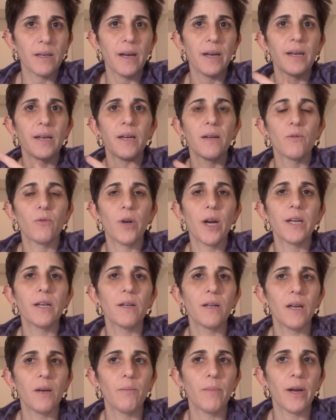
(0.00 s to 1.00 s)
I can
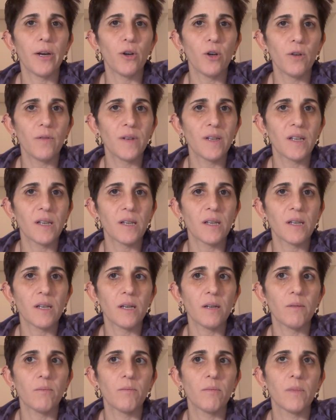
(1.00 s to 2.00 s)
regulate my nervous
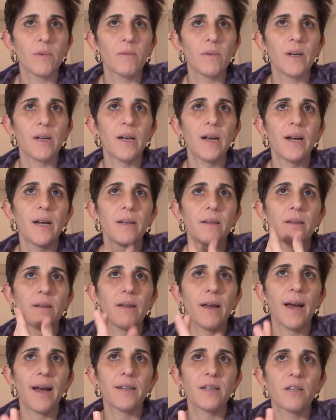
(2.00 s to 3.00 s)
system, and
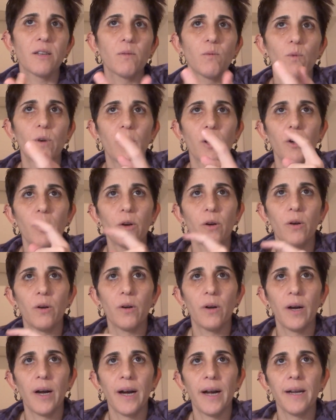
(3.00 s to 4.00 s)
that's where
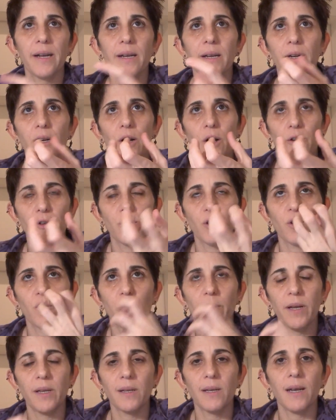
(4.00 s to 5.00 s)
I can also
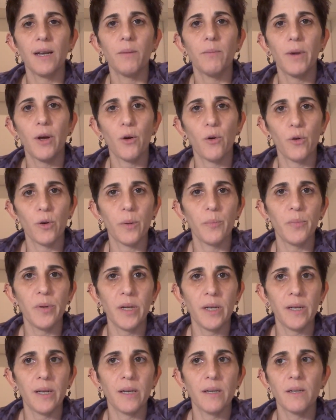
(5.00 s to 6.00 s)
maintain my own
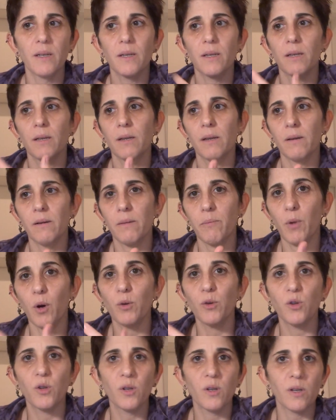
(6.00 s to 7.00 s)
opinions,
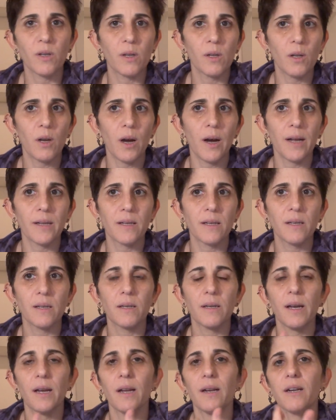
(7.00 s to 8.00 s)
emotions, and thoughts
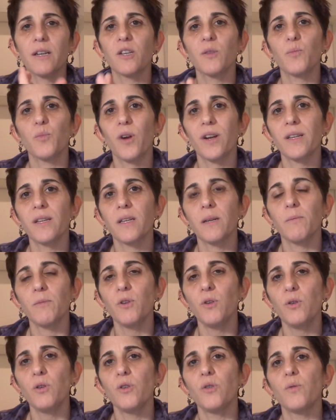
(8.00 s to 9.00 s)
and express them
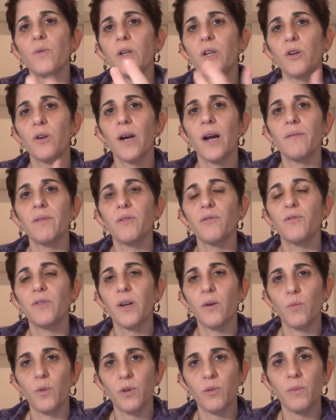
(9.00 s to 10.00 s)
to you, and you're having
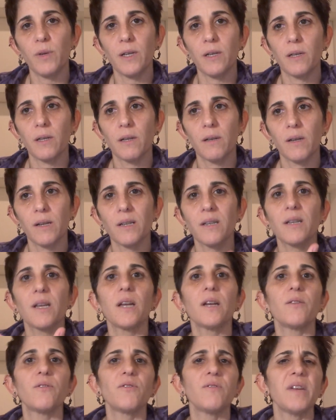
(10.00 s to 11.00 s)
fun with me
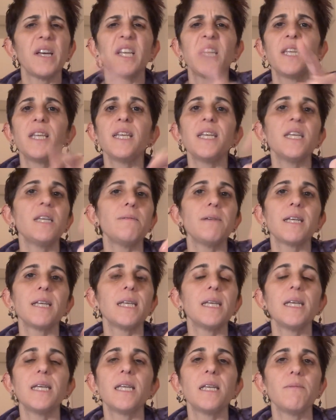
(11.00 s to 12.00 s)
instead of, excuse me,
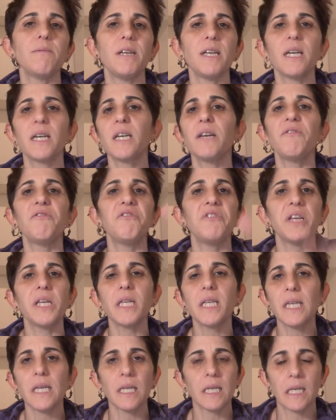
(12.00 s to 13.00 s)
excuse me, you're
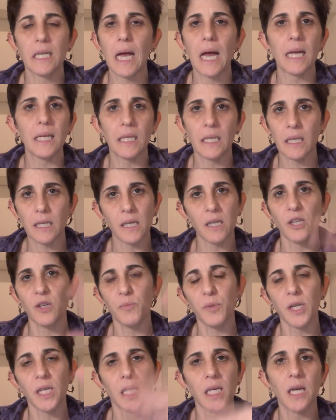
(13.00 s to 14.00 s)
confusing sciences and
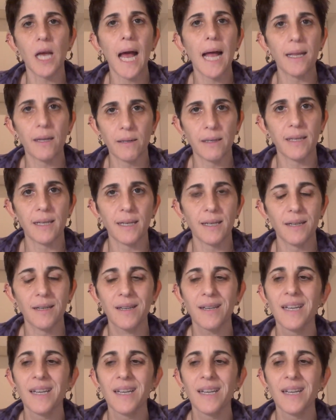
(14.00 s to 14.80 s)
spirituality.